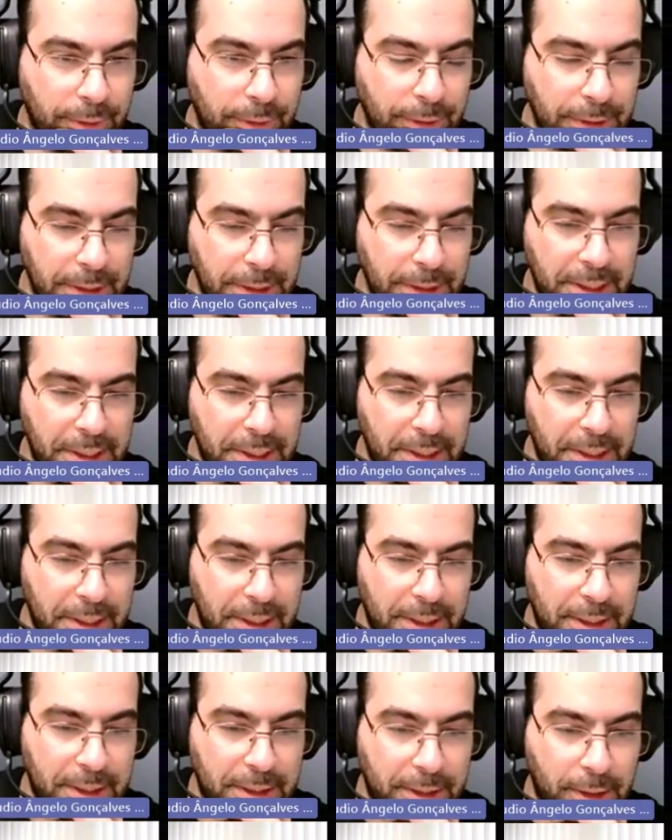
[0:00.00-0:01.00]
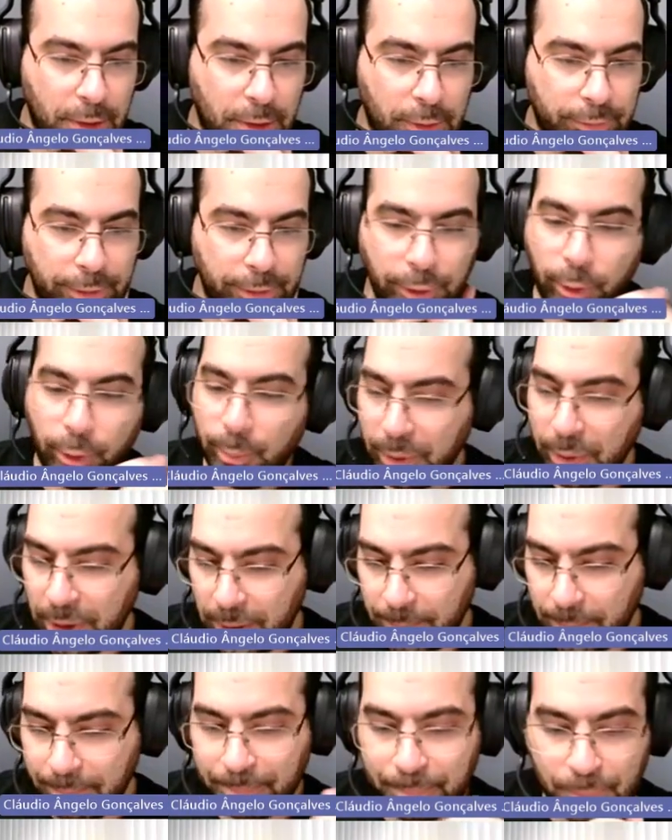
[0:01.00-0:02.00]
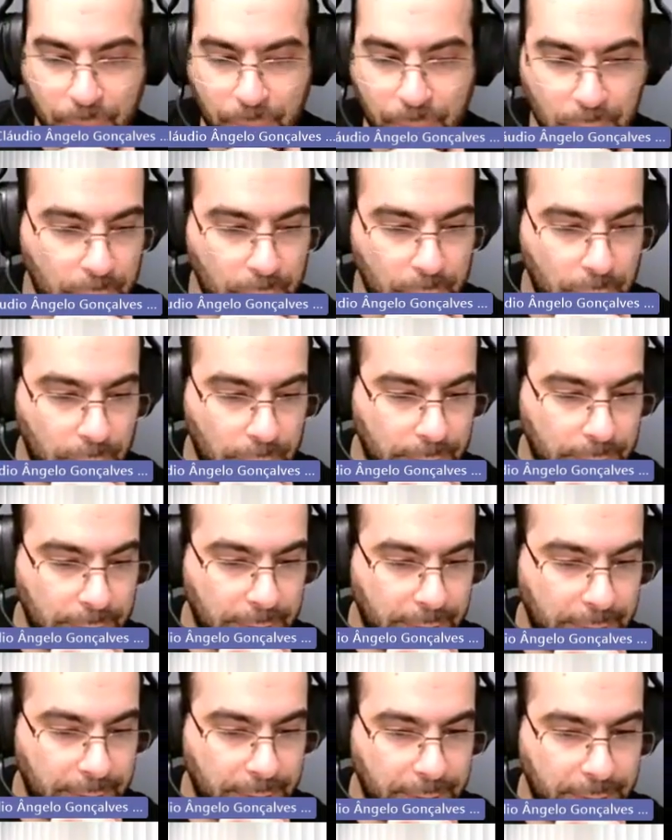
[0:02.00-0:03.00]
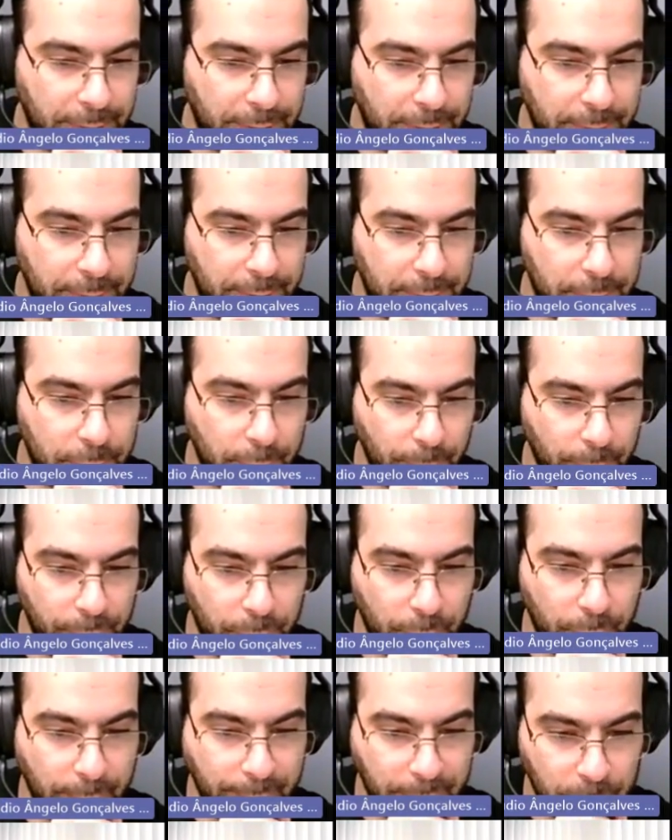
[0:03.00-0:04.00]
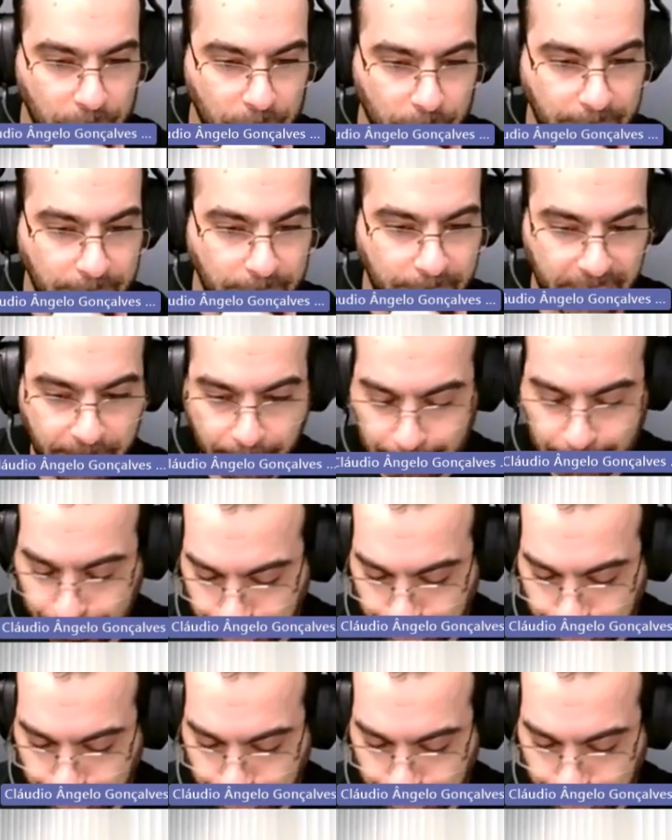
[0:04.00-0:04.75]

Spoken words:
here of a company called TwinPay,